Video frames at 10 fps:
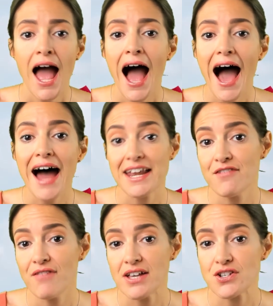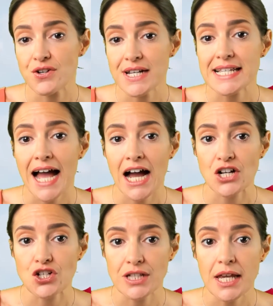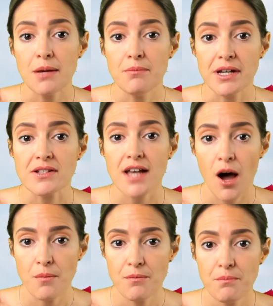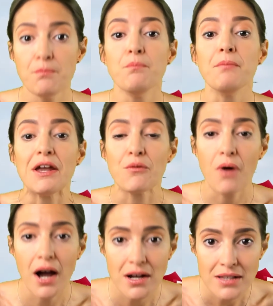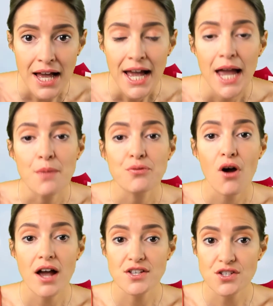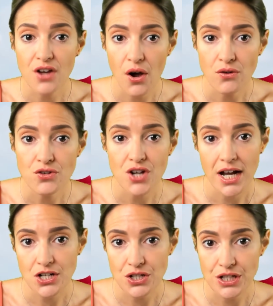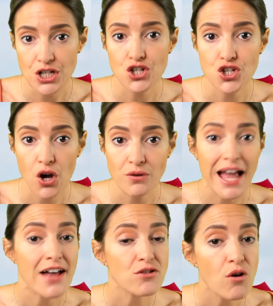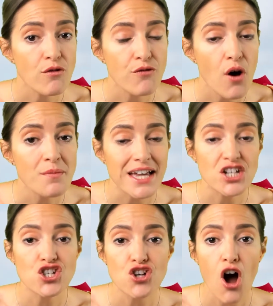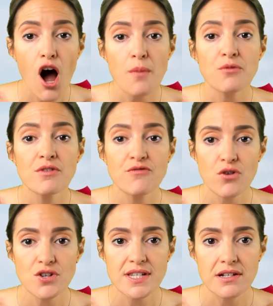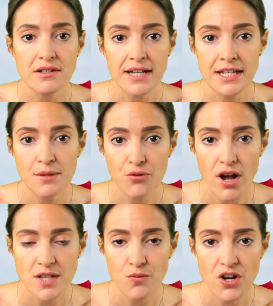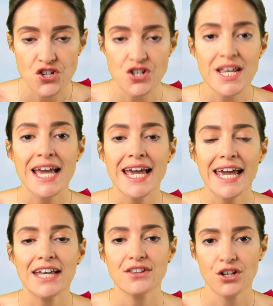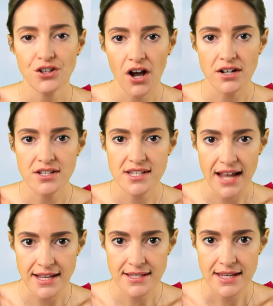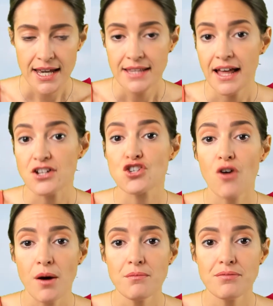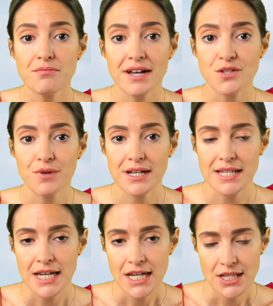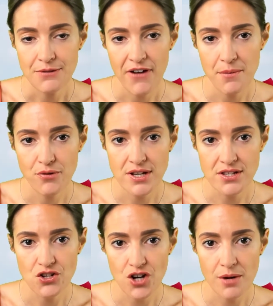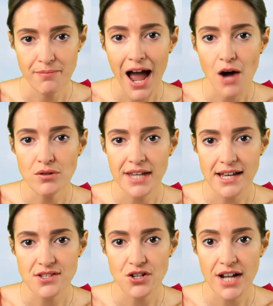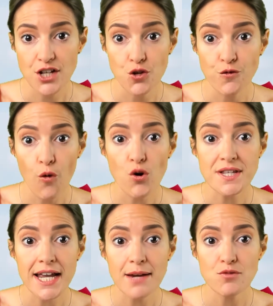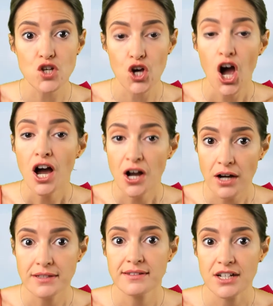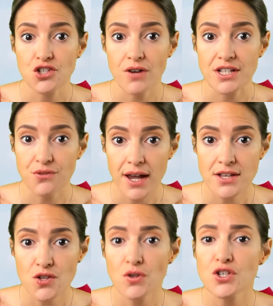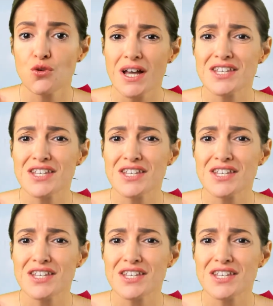and inventories actually built up. Meanwhile, a price gauge actually showed and confirmed a sharp reversal in the price pressures in the United States. Then Trump met with the Fed President Jerome Powell yesterday to force him to cut the interest rate. So the US